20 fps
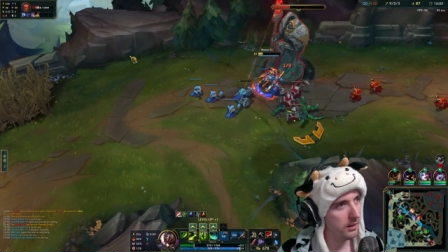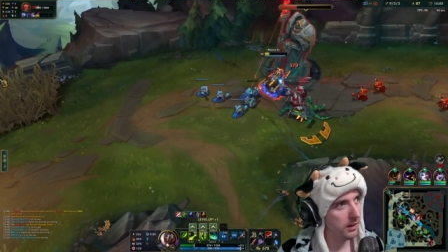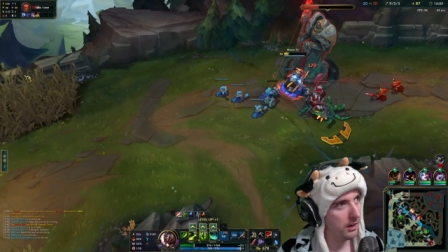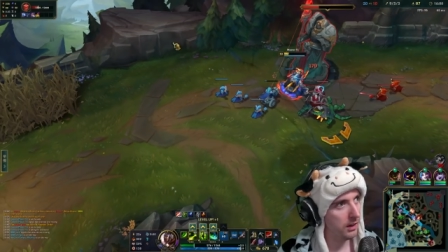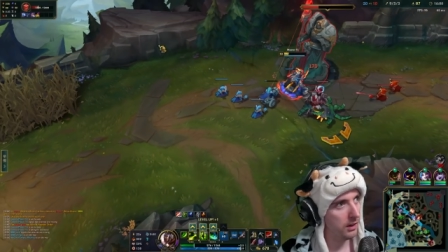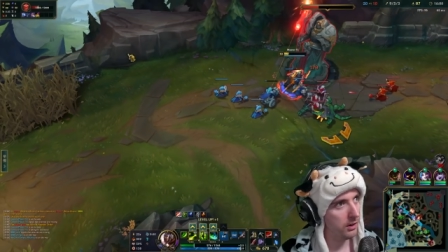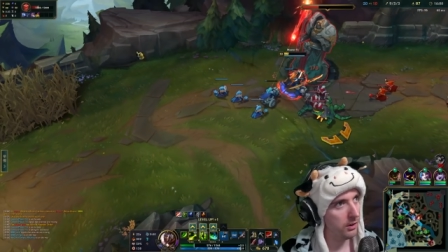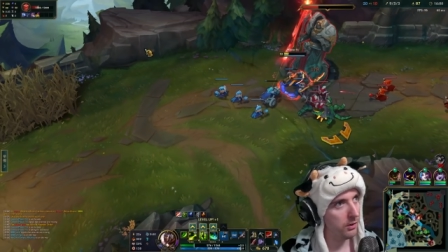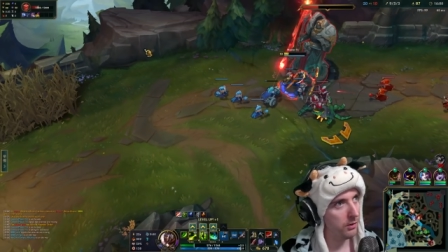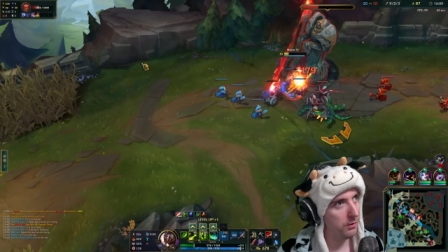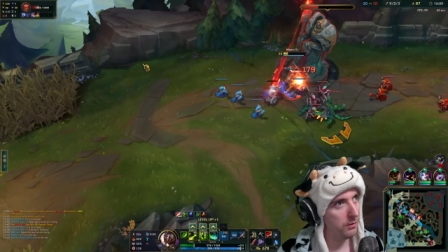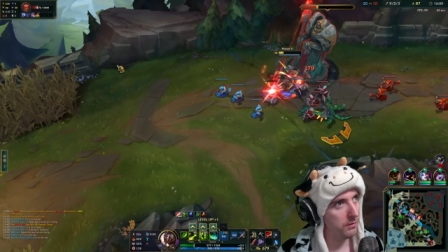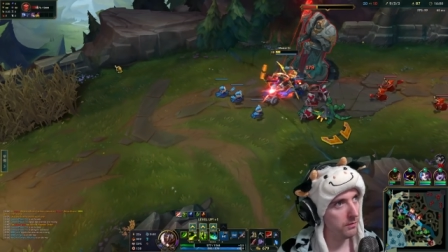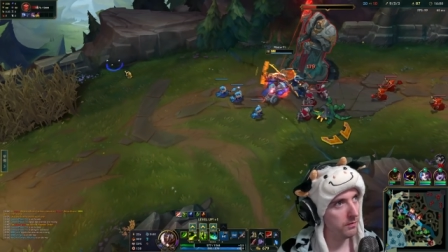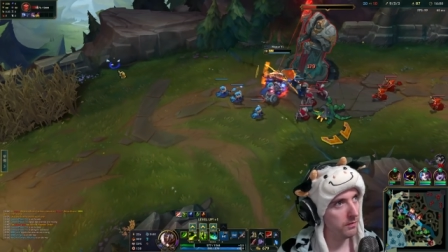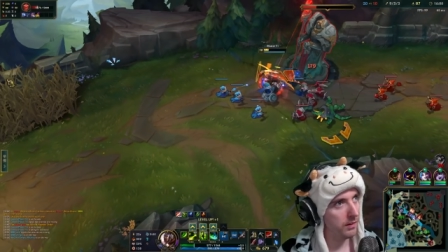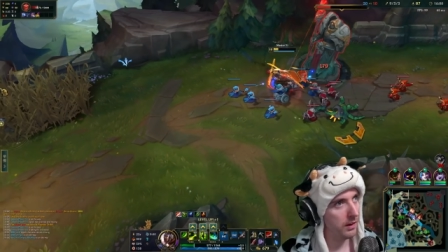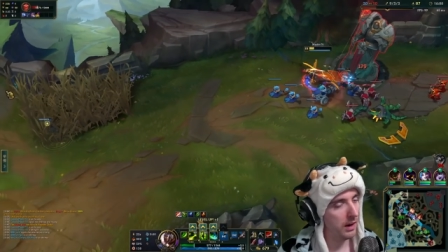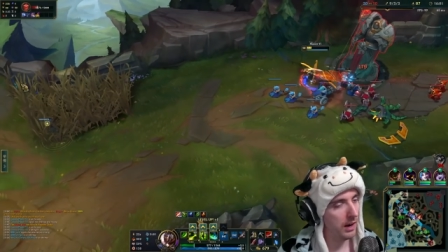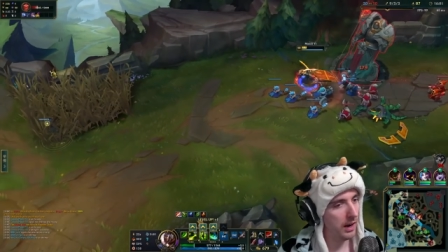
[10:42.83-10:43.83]
Uh-oh.
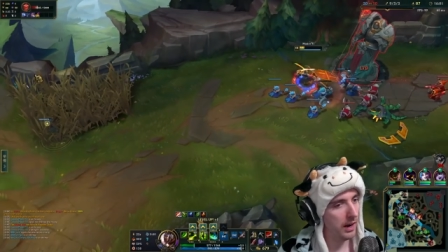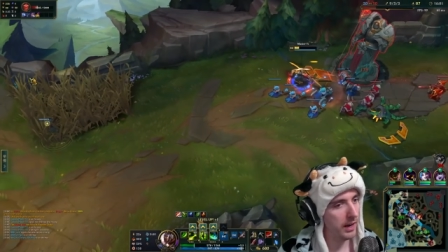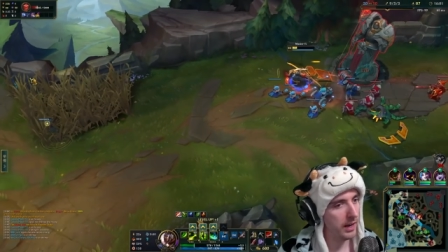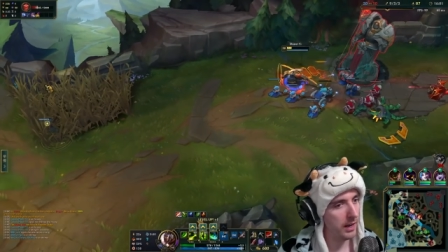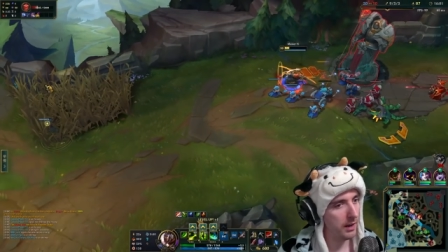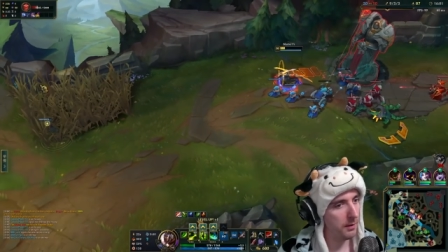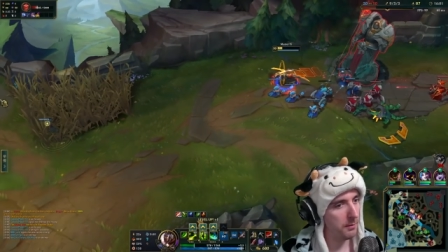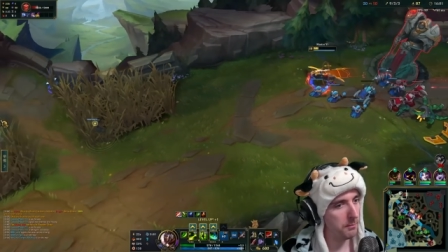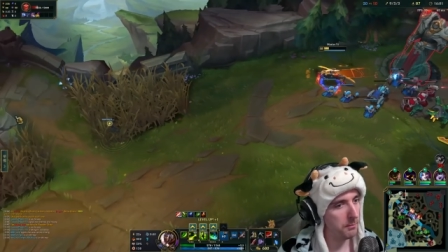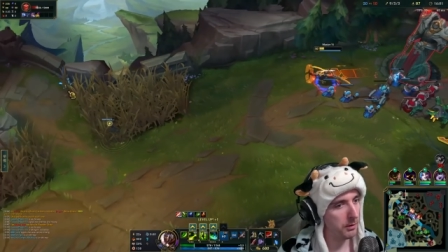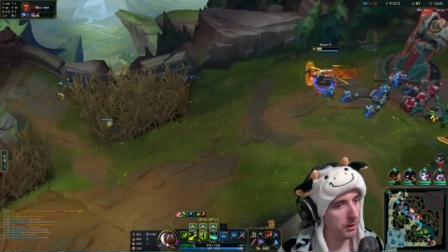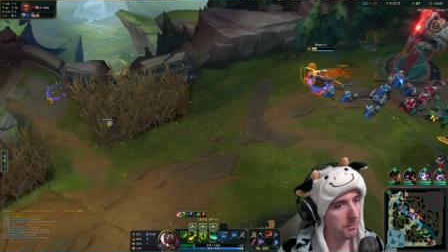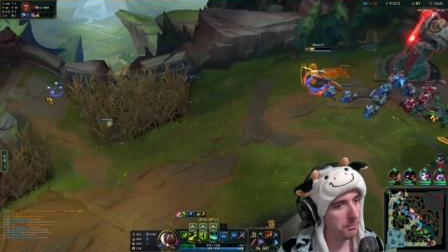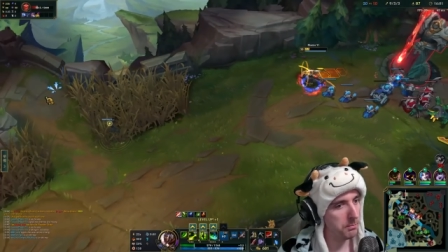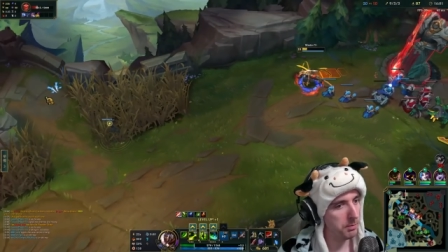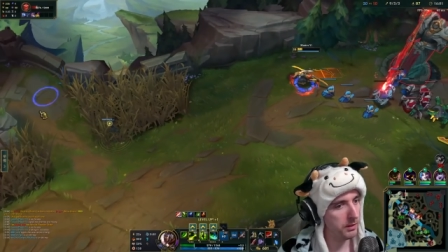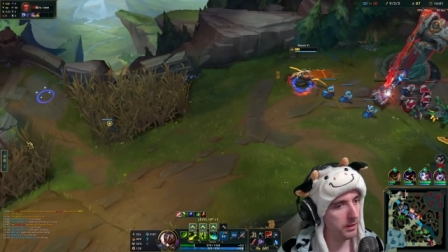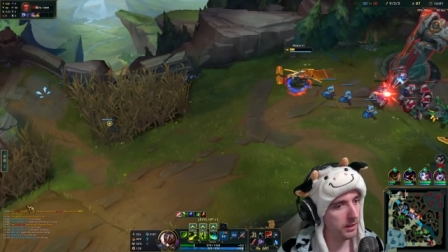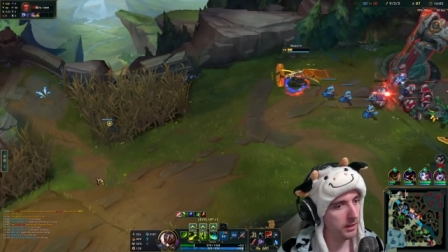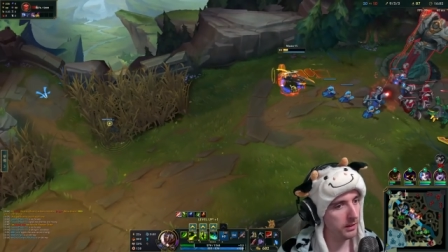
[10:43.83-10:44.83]
I am
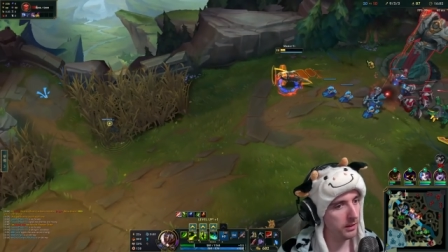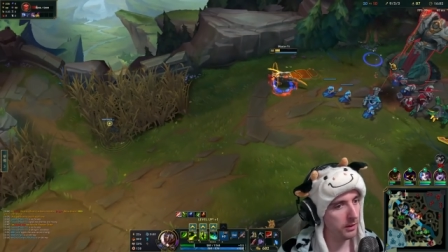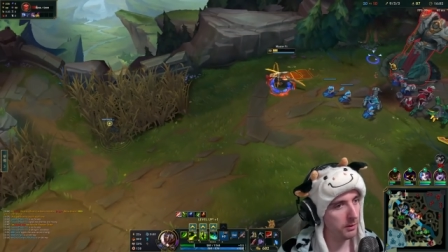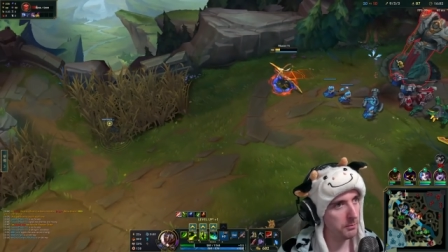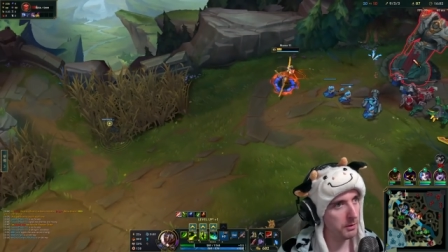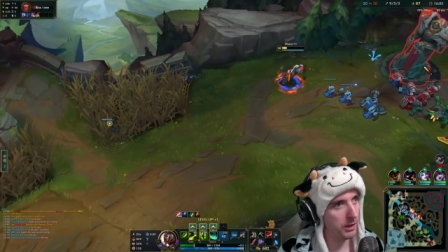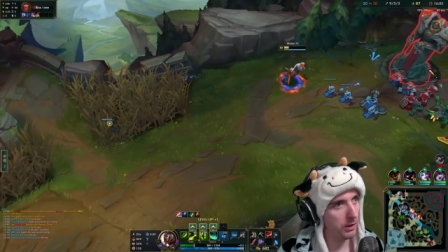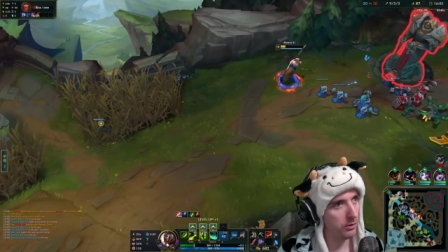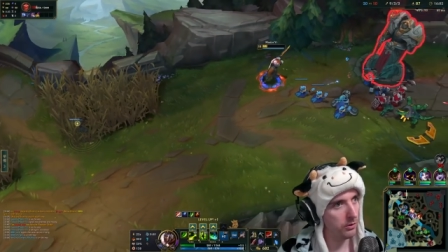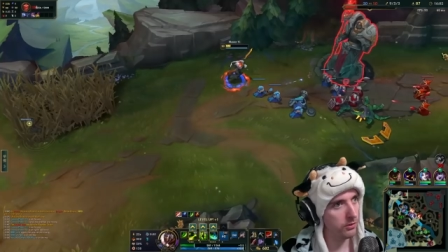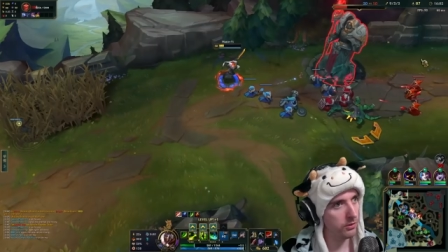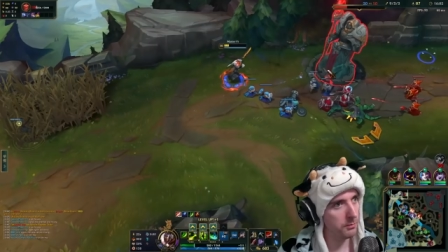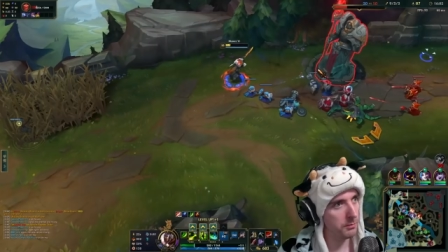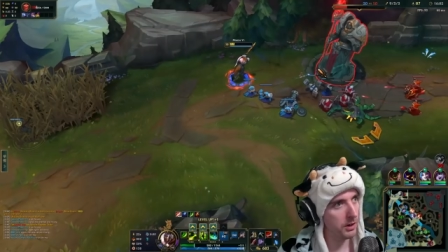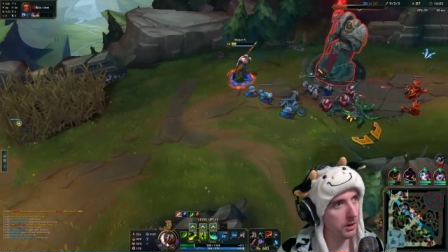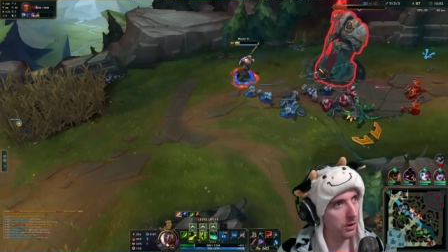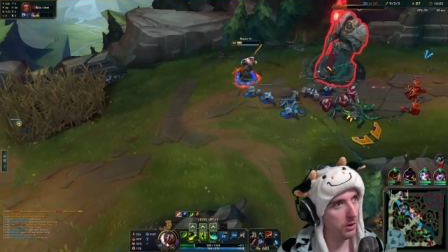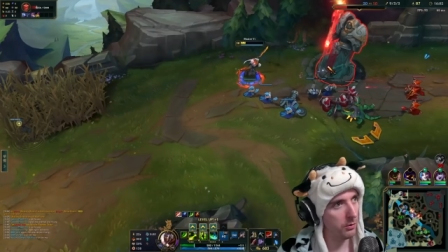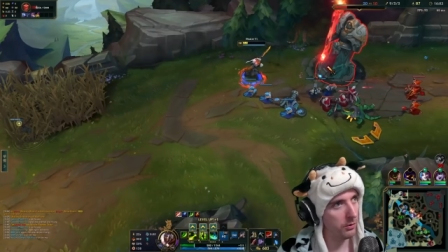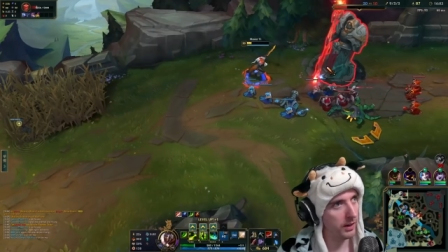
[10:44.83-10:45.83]
completely on my lonesome
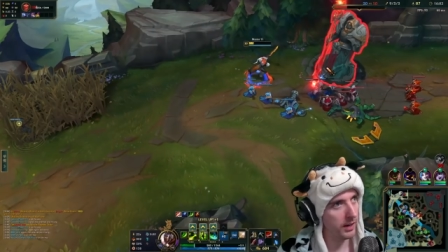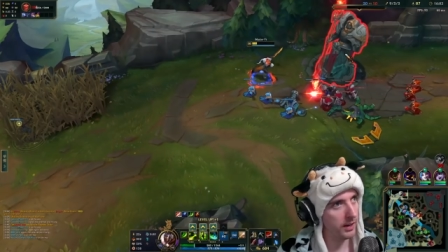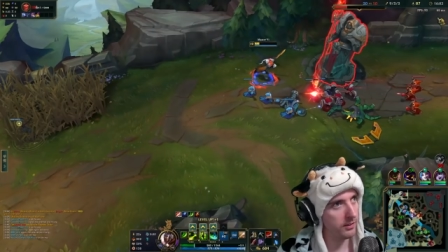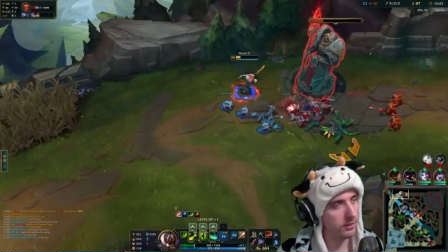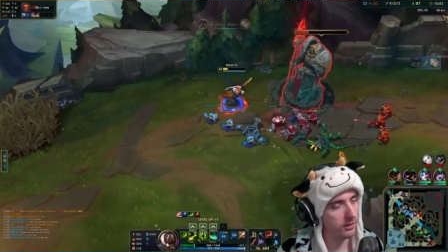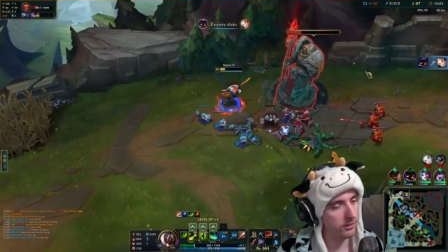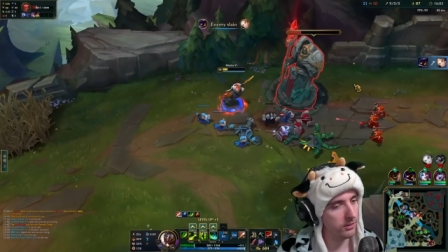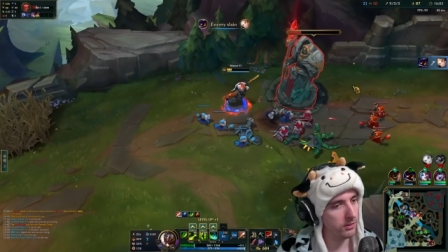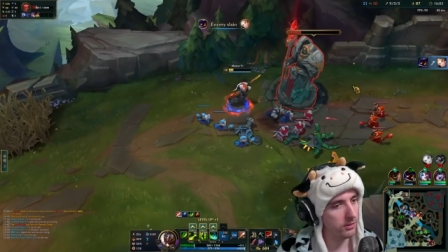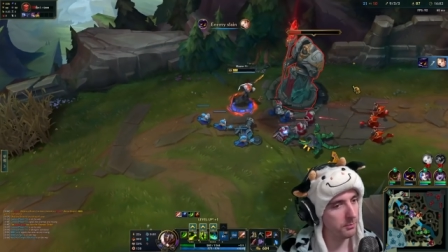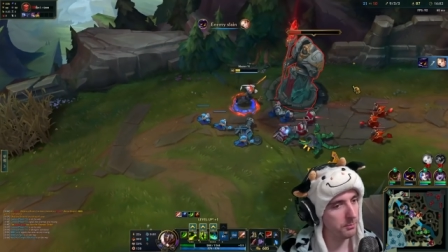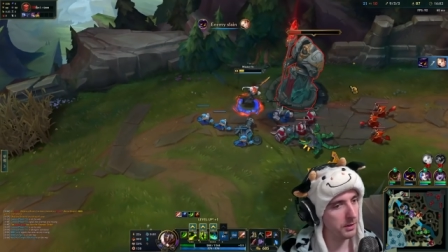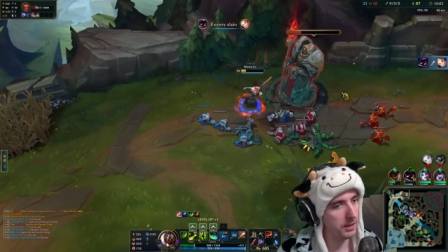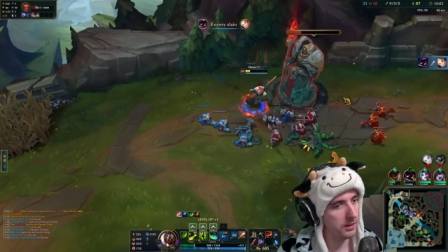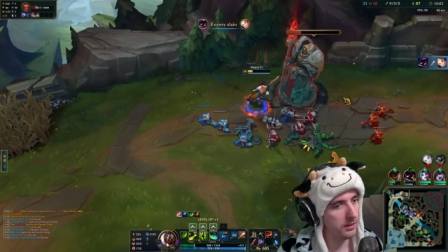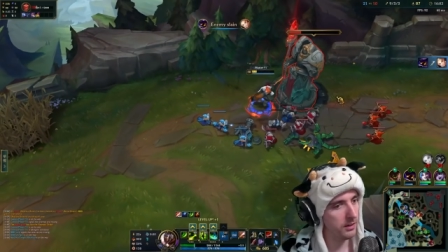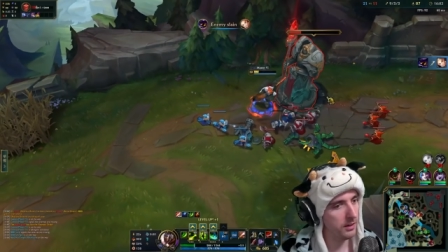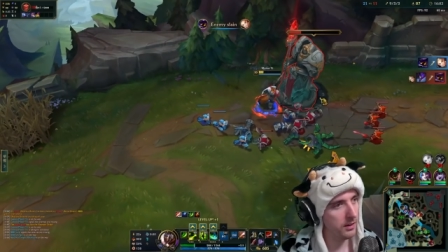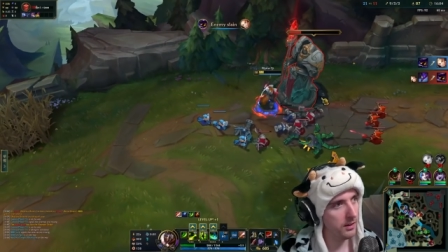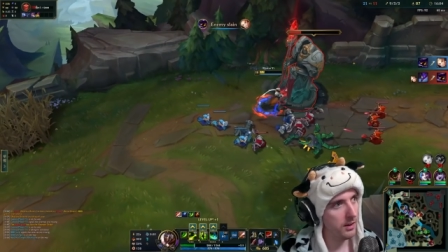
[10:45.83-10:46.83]
here. Oh, Kha'Zix is in
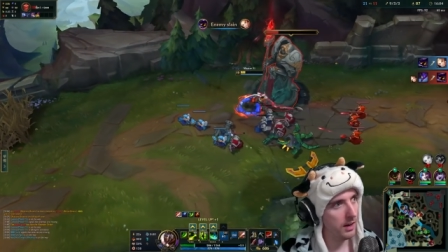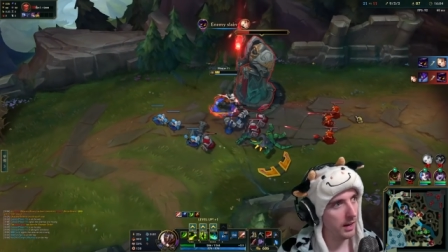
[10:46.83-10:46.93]
mid.